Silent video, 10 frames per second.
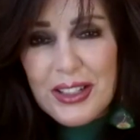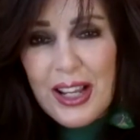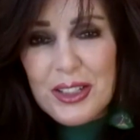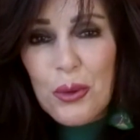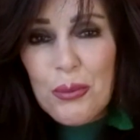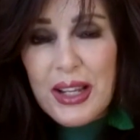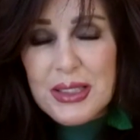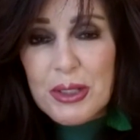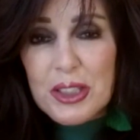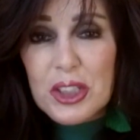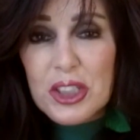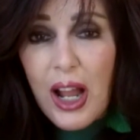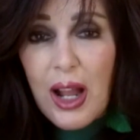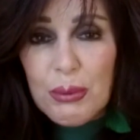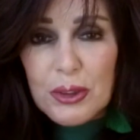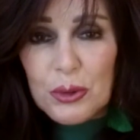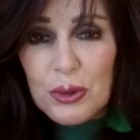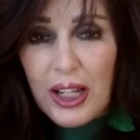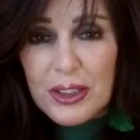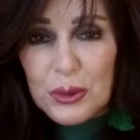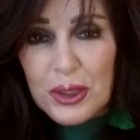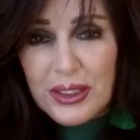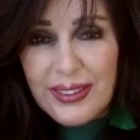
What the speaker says: I told my husband, stop, do not do it.